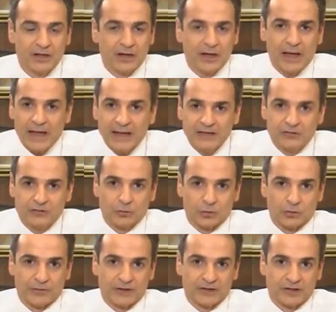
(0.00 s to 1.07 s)
any
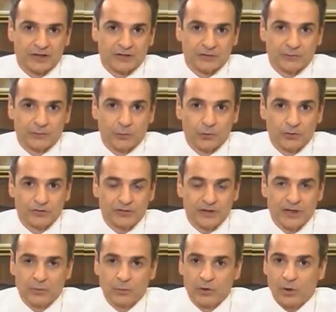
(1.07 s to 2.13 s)
sort of excessive force,
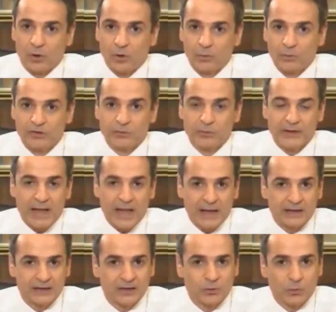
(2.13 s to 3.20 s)
and we're always
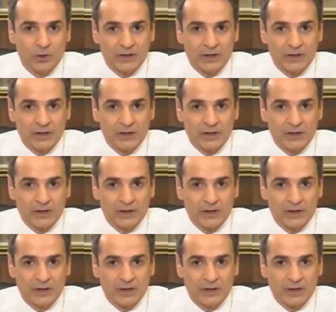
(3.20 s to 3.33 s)
reacting.